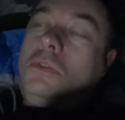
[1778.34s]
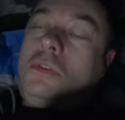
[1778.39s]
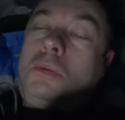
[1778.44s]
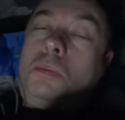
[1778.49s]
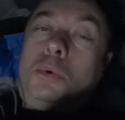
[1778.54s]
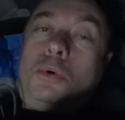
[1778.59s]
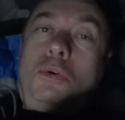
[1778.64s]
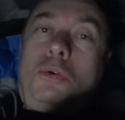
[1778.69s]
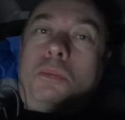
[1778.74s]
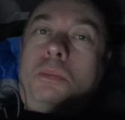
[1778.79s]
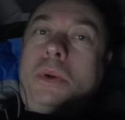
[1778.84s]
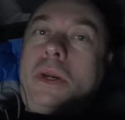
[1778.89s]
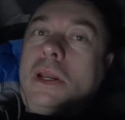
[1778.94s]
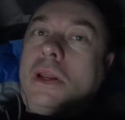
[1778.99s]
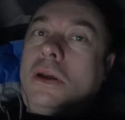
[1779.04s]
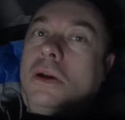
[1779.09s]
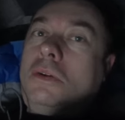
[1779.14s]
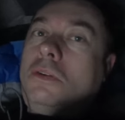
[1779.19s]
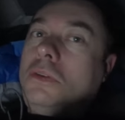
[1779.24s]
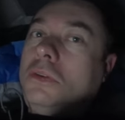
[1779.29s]
support
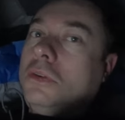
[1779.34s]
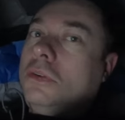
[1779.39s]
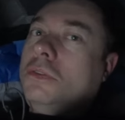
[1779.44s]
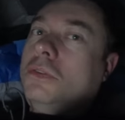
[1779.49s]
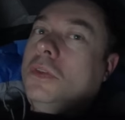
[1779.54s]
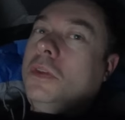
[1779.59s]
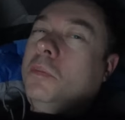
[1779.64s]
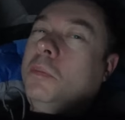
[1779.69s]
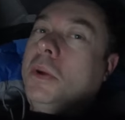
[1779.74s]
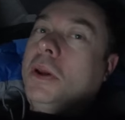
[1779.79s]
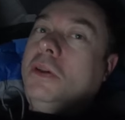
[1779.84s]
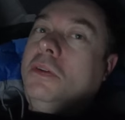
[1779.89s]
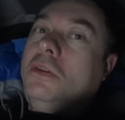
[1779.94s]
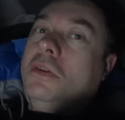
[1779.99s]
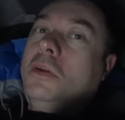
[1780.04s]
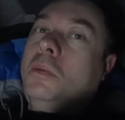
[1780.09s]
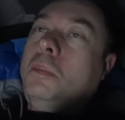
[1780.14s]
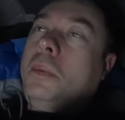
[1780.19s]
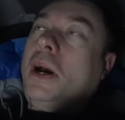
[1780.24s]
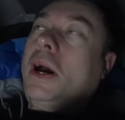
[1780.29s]
pillow, so it's for the base of
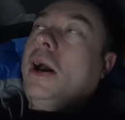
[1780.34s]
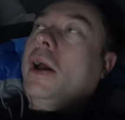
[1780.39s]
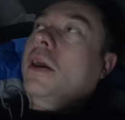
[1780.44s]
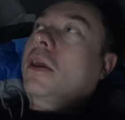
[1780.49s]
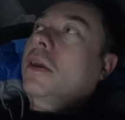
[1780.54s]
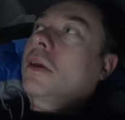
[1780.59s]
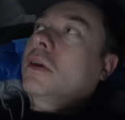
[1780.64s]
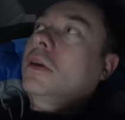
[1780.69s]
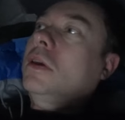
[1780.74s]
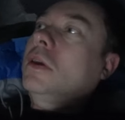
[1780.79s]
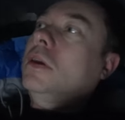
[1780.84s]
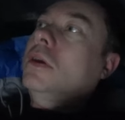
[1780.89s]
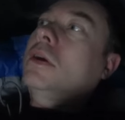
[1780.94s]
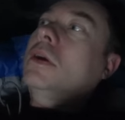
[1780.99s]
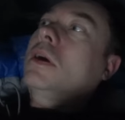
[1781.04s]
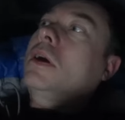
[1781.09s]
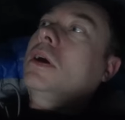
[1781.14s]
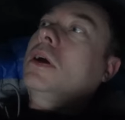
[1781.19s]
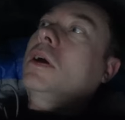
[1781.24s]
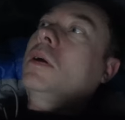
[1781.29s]
your back.
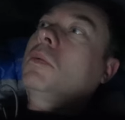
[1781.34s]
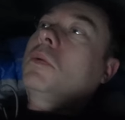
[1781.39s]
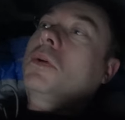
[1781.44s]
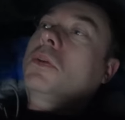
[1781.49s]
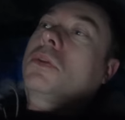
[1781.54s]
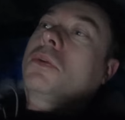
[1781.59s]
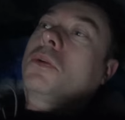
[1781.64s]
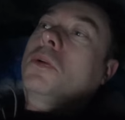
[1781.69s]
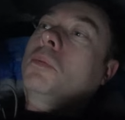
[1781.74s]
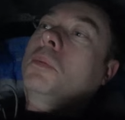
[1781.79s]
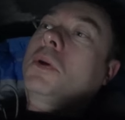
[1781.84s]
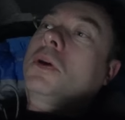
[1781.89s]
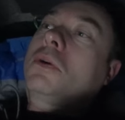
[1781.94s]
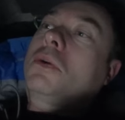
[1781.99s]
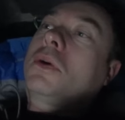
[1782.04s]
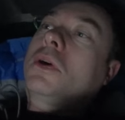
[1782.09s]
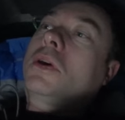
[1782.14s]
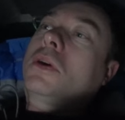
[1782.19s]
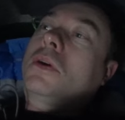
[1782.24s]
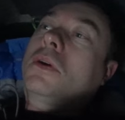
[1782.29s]
Um, I thought it'd be
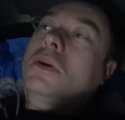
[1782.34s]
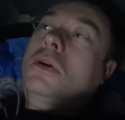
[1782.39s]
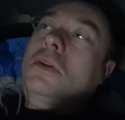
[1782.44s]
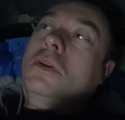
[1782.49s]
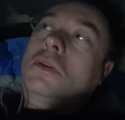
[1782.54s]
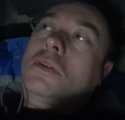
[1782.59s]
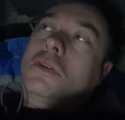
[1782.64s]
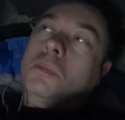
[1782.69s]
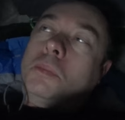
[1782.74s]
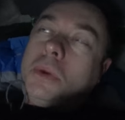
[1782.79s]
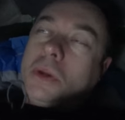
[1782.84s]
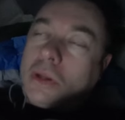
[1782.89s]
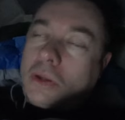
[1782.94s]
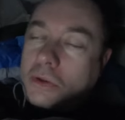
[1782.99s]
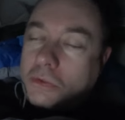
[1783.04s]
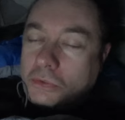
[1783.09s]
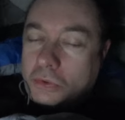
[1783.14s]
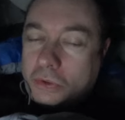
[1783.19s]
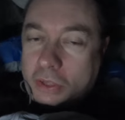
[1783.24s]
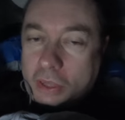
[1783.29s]
quite good as a pillow
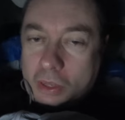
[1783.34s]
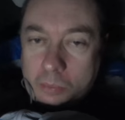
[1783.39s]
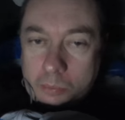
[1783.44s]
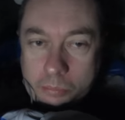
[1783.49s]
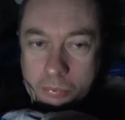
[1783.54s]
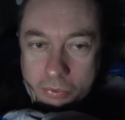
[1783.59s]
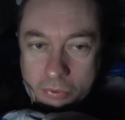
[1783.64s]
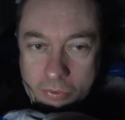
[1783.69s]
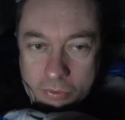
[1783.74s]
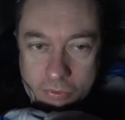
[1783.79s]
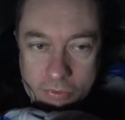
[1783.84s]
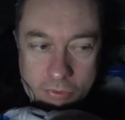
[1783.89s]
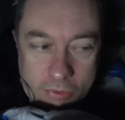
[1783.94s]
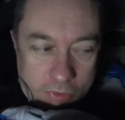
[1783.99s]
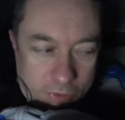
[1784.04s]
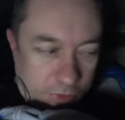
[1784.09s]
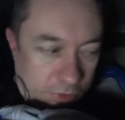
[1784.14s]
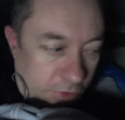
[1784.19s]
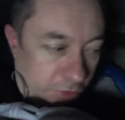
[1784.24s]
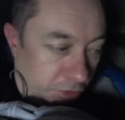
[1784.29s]
for camping.
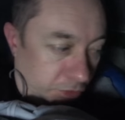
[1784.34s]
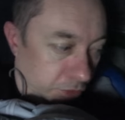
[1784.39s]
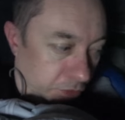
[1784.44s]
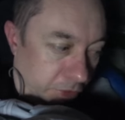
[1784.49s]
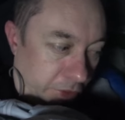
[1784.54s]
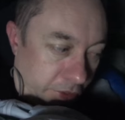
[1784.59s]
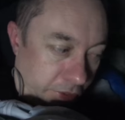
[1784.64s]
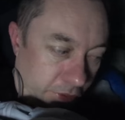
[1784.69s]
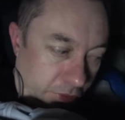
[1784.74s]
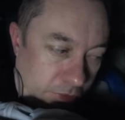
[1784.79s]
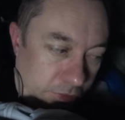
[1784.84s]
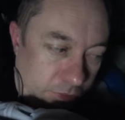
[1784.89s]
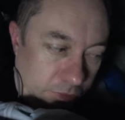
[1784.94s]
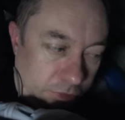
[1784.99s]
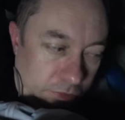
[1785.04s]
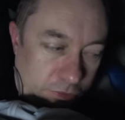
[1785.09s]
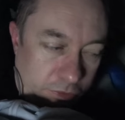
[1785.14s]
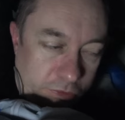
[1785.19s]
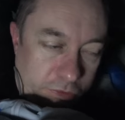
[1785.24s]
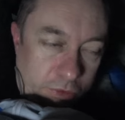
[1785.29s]
It's alright,
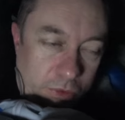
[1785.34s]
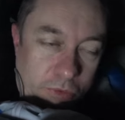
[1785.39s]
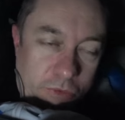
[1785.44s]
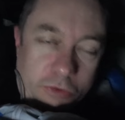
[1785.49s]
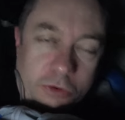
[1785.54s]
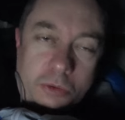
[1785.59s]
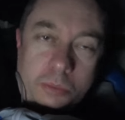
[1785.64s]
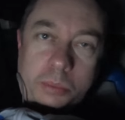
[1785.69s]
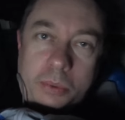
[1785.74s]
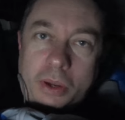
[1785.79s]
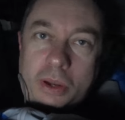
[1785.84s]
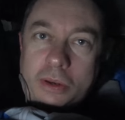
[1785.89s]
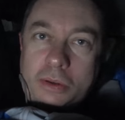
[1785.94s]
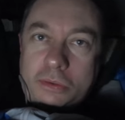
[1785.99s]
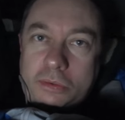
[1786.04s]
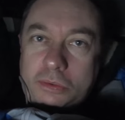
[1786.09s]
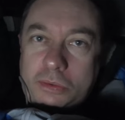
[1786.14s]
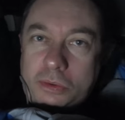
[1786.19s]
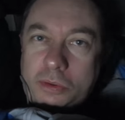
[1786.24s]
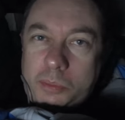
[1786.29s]
it's not too bad,
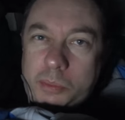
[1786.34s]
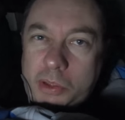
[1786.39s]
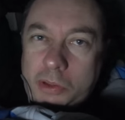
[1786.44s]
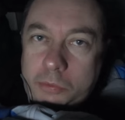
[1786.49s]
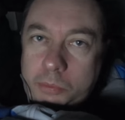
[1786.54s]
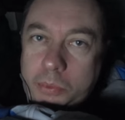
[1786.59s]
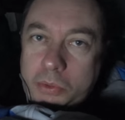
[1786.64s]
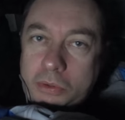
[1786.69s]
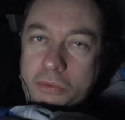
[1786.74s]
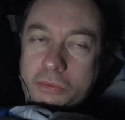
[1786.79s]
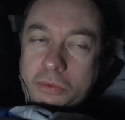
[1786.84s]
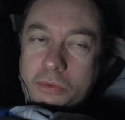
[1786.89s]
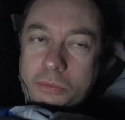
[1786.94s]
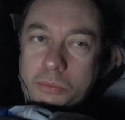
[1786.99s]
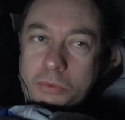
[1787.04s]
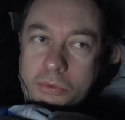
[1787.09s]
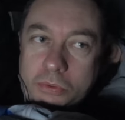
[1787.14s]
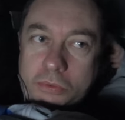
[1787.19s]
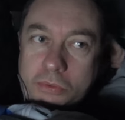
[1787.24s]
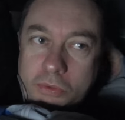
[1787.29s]
it's not the best pillow in the
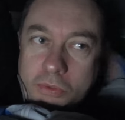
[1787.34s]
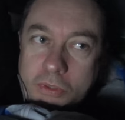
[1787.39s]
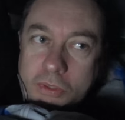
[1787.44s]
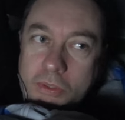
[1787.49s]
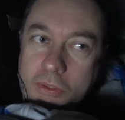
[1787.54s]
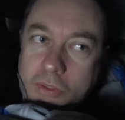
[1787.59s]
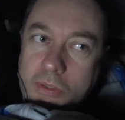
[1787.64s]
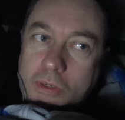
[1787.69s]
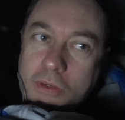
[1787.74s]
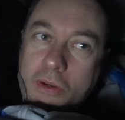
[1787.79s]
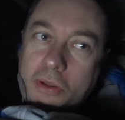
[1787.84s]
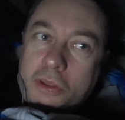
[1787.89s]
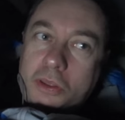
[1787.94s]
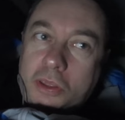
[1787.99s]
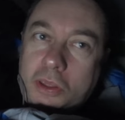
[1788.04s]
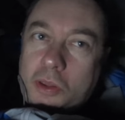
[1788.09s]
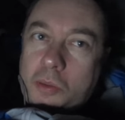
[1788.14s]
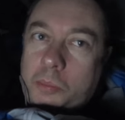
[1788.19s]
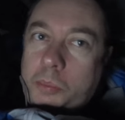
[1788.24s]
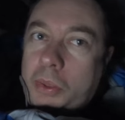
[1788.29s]
world. I like
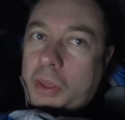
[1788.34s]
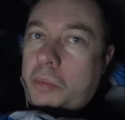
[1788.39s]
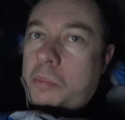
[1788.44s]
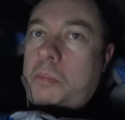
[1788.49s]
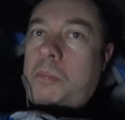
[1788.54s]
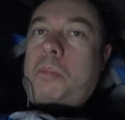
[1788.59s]
it a bit